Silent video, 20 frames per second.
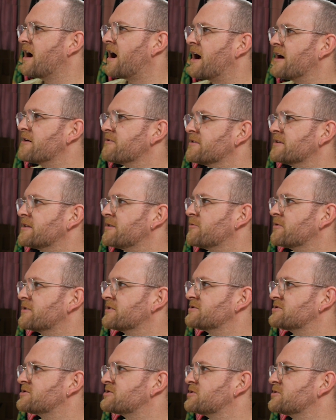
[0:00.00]
I really
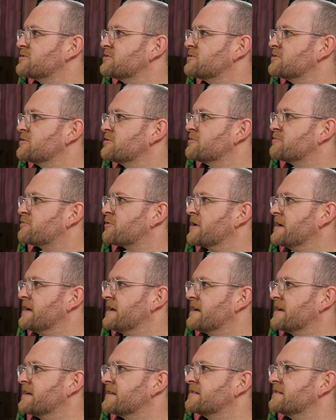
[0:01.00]
wanted to bring
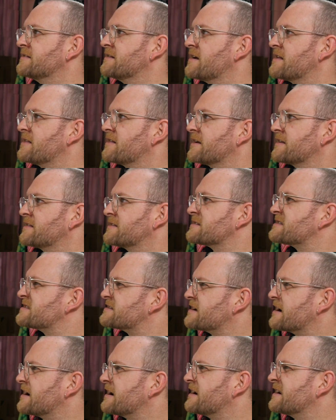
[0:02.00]
in like the
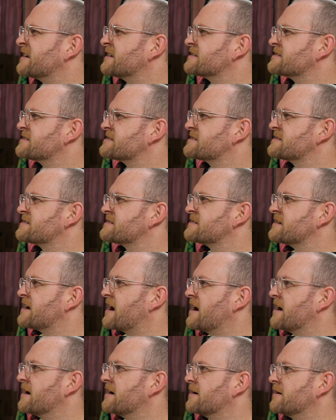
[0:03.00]
stars
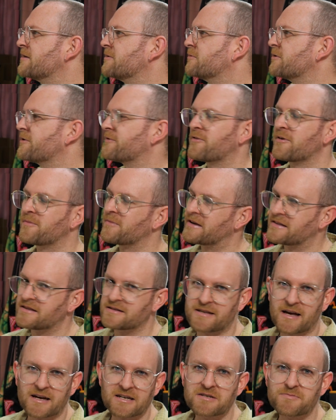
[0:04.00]
were from like the
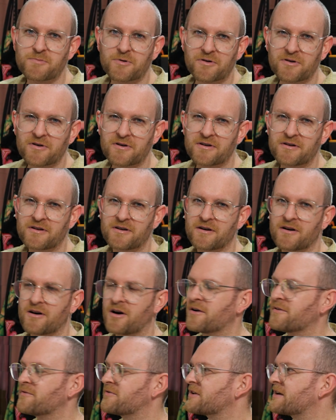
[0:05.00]
dashboard
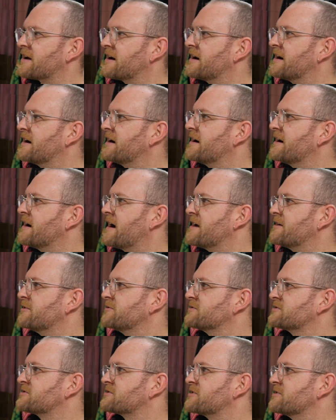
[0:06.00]
of the car, and
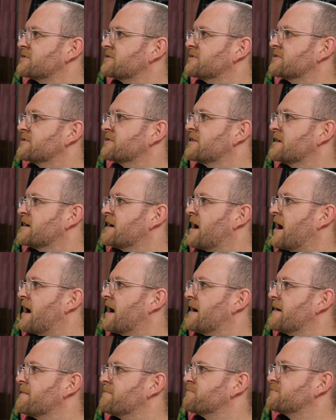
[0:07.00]
also
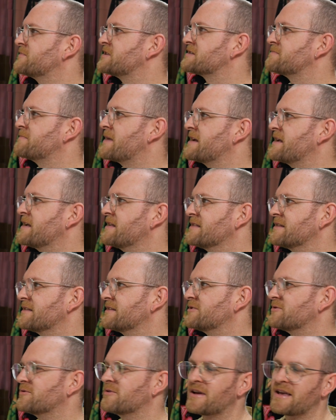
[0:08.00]
just making the
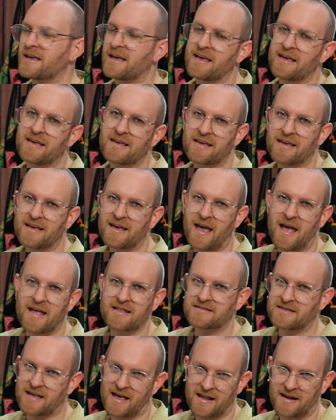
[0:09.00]
little ear
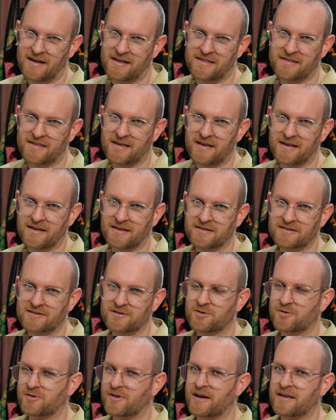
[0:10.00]
antenna things
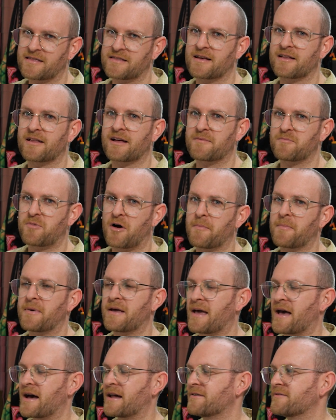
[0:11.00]
look like they're like
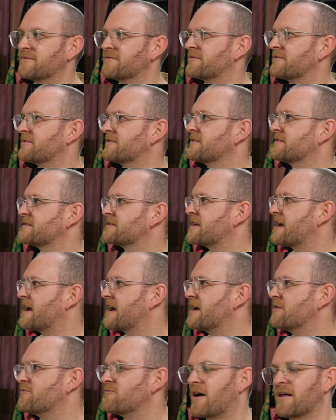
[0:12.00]
popping out of the
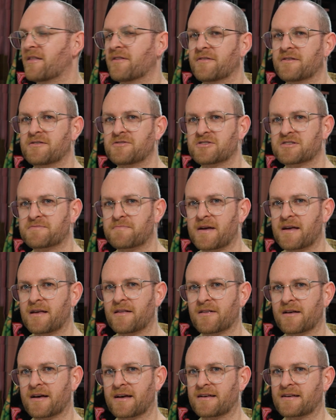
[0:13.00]
head rather than just being
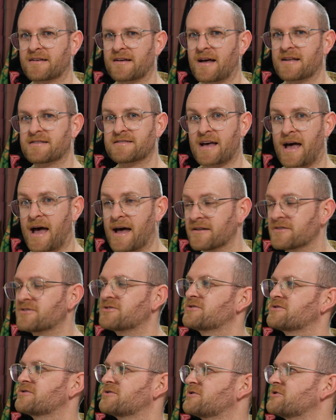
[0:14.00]
like
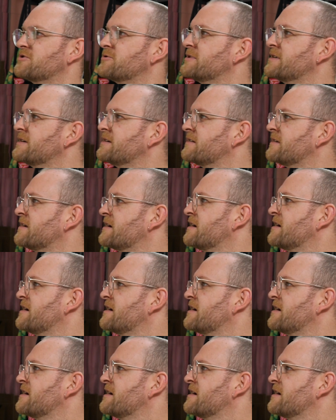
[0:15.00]
attached to it.